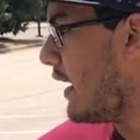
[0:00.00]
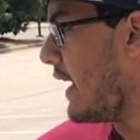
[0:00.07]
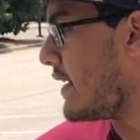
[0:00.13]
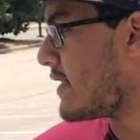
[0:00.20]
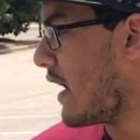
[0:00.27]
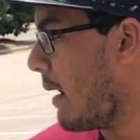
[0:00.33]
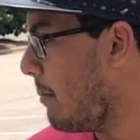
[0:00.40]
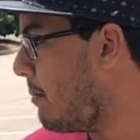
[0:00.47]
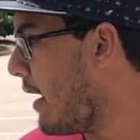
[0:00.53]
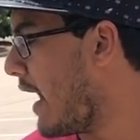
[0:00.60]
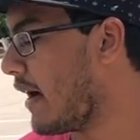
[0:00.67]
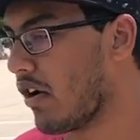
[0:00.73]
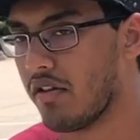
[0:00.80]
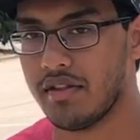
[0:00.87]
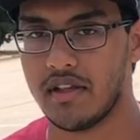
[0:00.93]
it's not
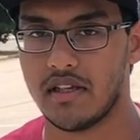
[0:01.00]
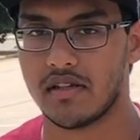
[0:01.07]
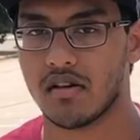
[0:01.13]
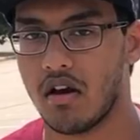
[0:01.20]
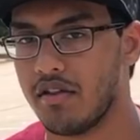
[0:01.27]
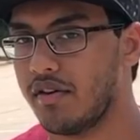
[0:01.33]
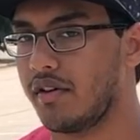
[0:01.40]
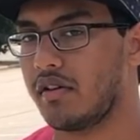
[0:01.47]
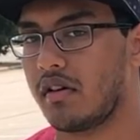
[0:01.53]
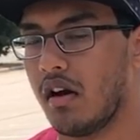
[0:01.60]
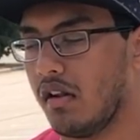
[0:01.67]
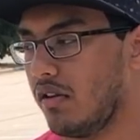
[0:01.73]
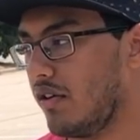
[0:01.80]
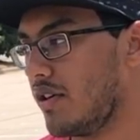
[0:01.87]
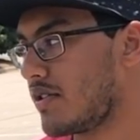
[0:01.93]
bad on these other
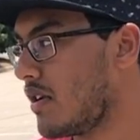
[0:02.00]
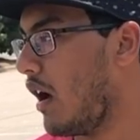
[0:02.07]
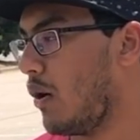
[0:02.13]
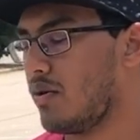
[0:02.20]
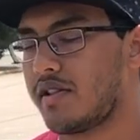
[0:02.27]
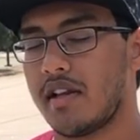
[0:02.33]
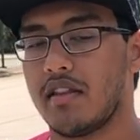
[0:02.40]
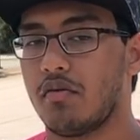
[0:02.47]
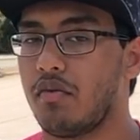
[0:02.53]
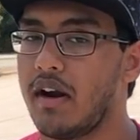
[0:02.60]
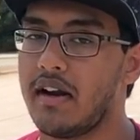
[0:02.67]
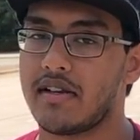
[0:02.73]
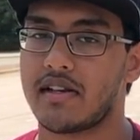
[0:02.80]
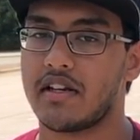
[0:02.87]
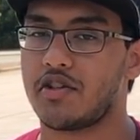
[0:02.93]
colors. I would say the
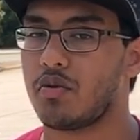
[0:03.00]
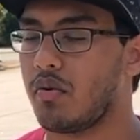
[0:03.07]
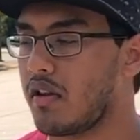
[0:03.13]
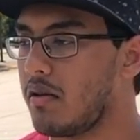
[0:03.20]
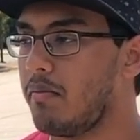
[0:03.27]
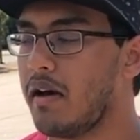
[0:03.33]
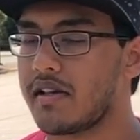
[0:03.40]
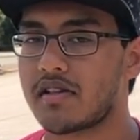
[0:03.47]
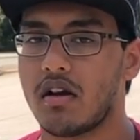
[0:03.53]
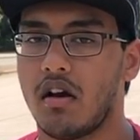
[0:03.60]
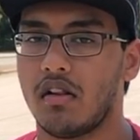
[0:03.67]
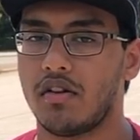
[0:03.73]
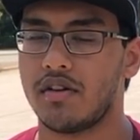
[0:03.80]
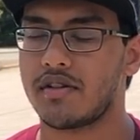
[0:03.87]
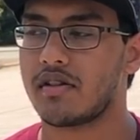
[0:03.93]
red is actually one of the best
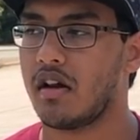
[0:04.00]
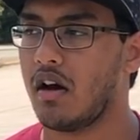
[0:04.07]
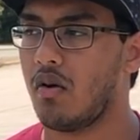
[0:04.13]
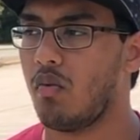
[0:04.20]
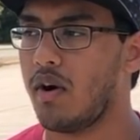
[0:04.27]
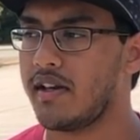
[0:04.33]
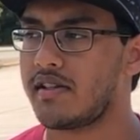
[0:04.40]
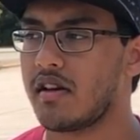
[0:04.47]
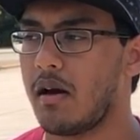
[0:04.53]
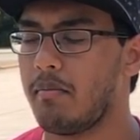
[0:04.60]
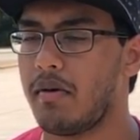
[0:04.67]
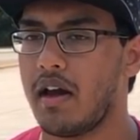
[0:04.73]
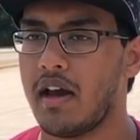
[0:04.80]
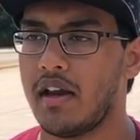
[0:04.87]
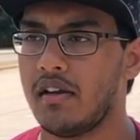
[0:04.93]
colors. White's not
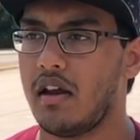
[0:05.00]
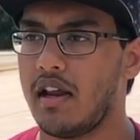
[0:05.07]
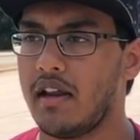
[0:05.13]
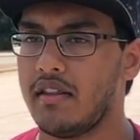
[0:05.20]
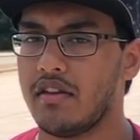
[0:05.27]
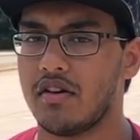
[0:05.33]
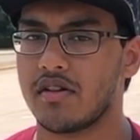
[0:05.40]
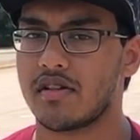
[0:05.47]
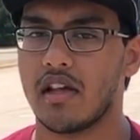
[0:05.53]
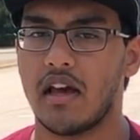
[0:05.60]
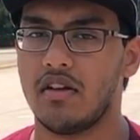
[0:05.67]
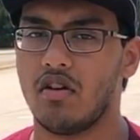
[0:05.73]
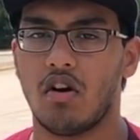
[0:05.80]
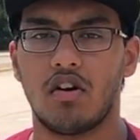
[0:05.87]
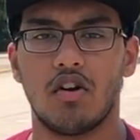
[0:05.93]
bad, and there's
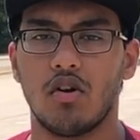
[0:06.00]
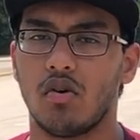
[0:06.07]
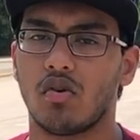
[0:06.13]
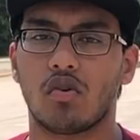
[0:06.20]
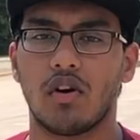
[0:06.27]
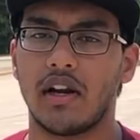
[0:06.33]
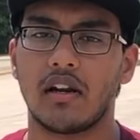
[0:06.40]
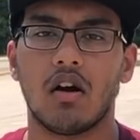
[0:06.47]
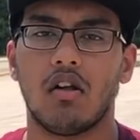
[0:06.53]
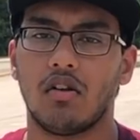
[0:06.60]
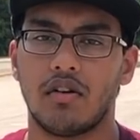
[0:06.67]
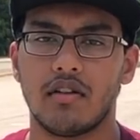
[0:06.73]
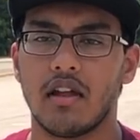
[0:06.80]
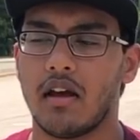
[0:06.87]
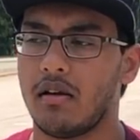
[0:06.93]
that Nardo gray
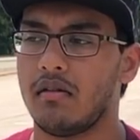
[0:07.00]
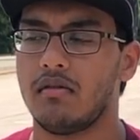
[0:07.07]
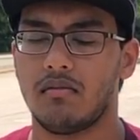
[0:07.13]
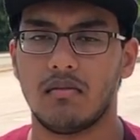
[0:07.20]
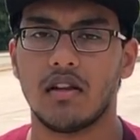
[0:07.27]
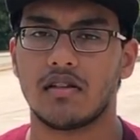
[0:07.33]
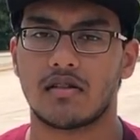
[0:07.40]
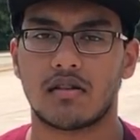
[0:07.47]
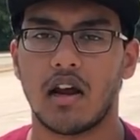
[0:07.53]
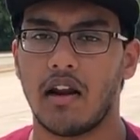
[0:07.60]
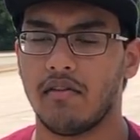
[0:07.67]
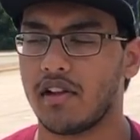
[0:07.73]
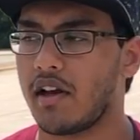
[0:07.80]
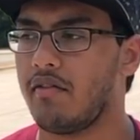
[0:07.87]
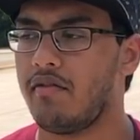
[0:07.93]
color that it's kind
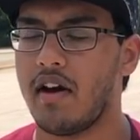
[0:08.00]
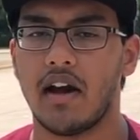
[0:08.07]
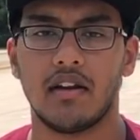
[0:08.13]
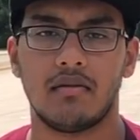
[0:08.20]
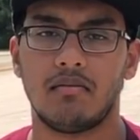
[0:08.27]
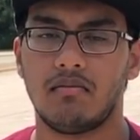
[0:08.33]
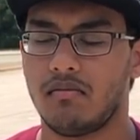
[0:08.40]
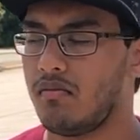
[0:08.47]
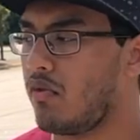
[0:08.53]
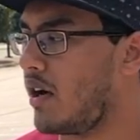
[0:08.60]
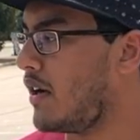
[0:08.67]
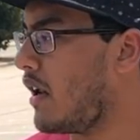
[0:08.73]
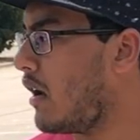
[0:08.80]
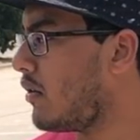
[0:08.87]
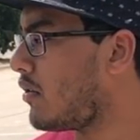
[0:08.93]
of like a fad
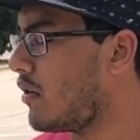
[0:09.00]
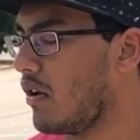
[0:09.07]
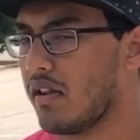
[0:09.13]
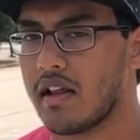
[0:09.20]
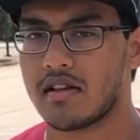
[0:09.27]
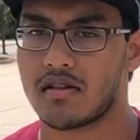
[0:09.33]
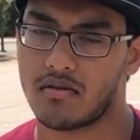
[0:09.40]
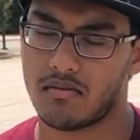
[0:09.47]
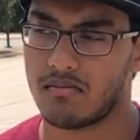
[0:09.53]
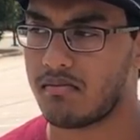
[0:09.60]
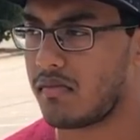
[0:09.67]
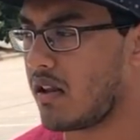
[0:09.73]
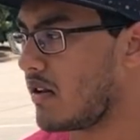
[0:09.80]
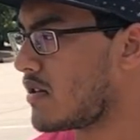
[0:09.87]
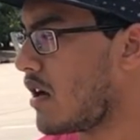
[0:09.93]
right now, so that's
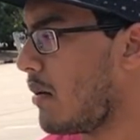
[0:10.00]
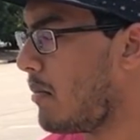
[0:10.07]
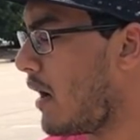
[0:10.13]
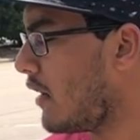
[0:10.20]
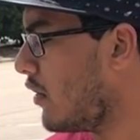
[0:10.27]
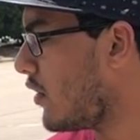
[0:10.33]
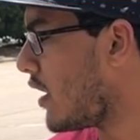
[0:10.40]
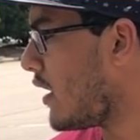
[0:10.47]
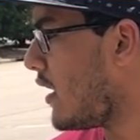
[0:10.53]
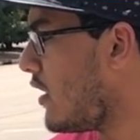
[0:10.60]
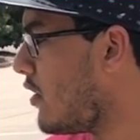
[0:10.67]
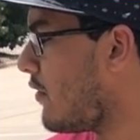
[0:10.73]
not bad looking either